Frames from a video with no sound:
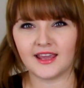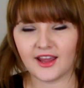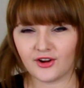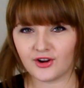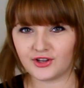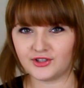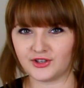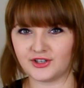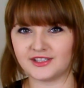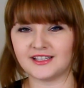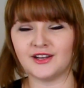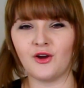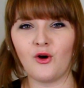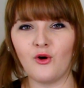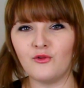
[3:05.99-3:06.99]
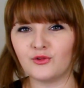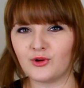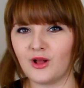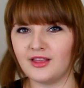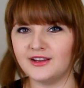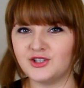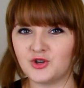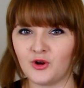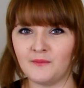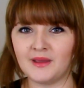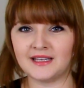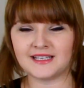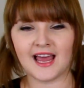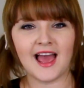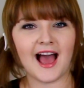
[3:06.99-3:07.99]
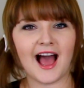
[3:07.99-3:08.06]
characters, and overall enjoyment,